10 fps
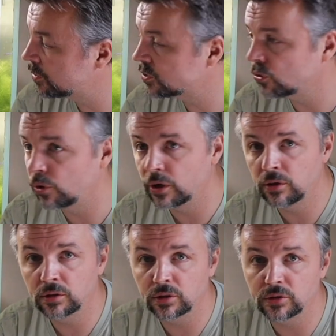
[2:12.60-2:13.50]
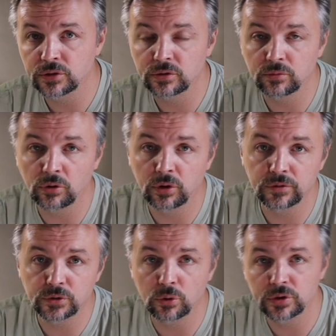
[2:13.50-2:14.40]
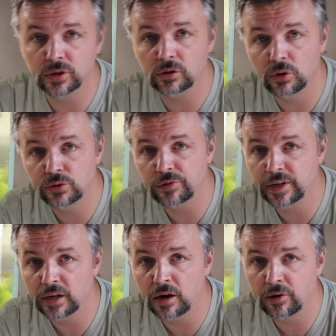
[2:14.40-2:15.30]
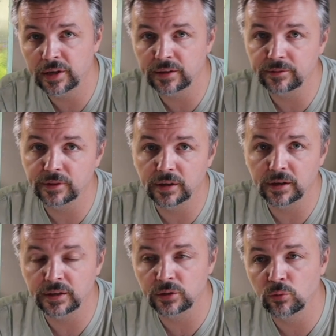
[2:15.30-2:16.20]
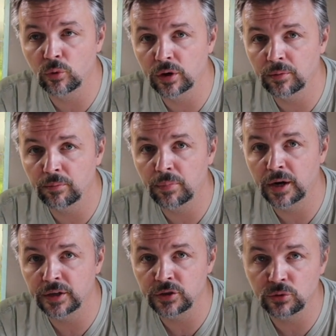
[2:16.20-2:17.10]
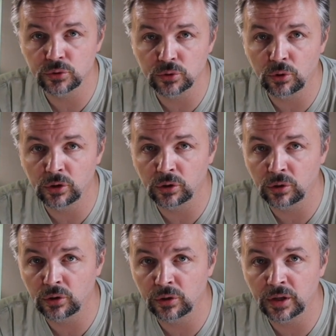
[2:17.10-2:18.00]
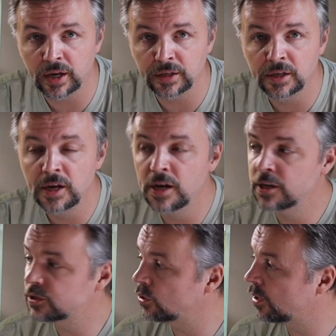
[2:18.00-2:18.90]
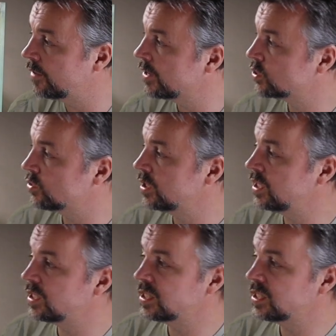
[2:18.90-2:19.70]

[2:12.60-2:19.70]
the soil because a lot of stores are closed right now, and I didn't want to buy any new soil online. So I've actually